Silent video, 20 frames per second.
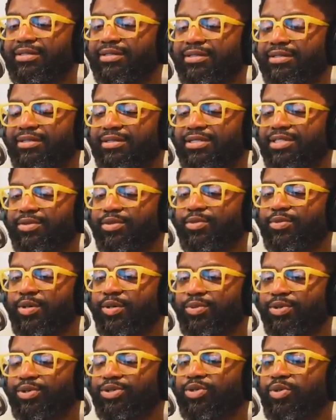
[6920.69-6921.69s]
and see what
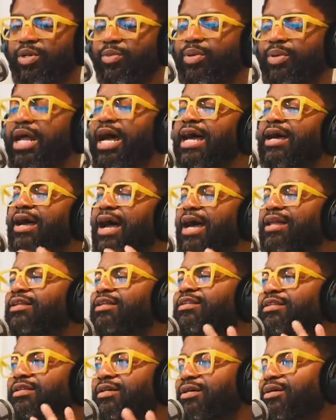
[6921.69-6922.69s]
people are doing. But I, I
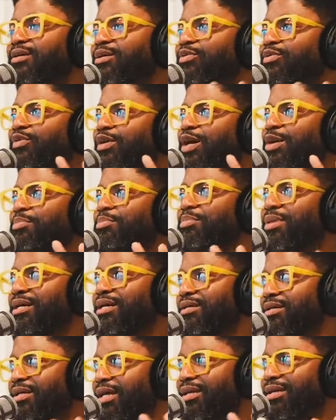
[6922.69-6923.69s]
love a
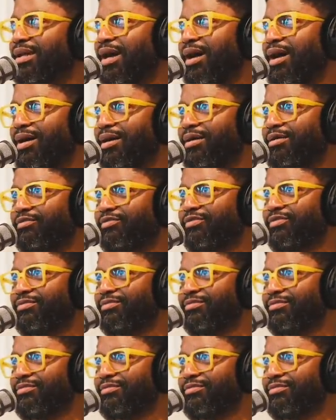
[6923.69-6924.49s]
Monday live.